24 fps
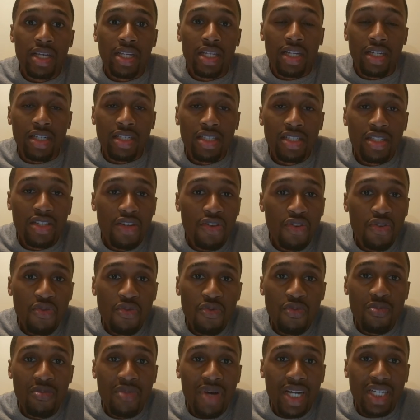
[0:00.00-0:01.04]
There's too
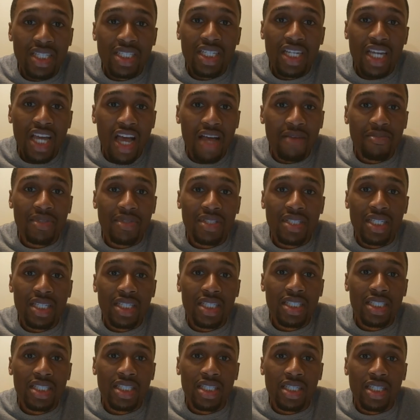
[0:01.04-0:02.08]
much
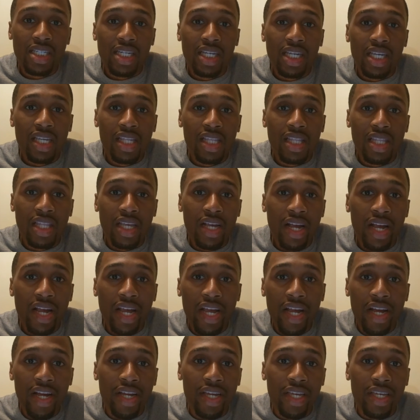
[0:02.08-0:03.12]
competition in their
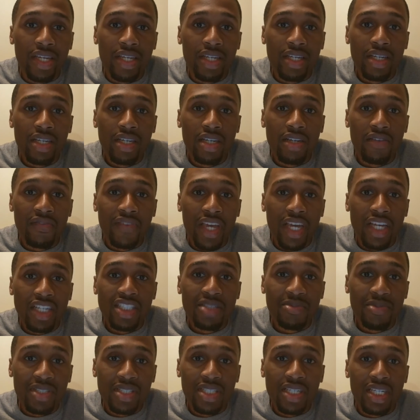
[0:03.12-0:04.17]
area of
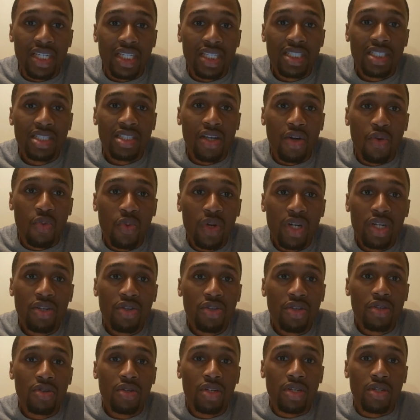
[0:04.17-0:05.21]
expertise. So what
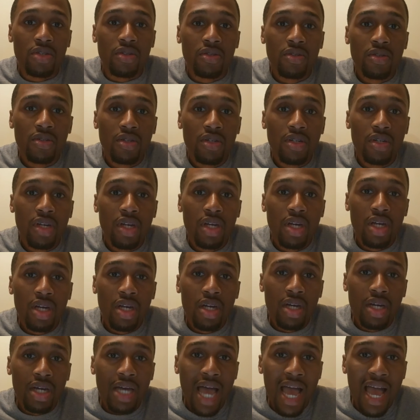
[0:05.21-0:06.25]
do?
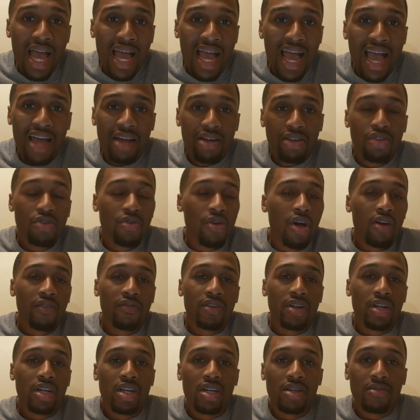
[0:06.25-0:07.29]
How do you
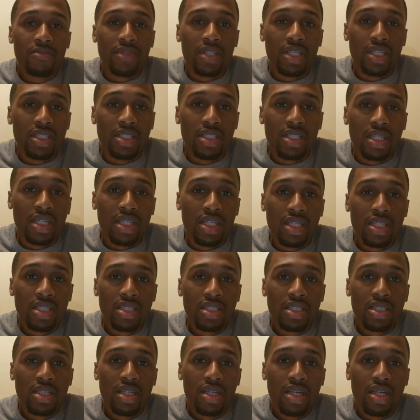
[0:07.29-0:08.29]
overcome these things?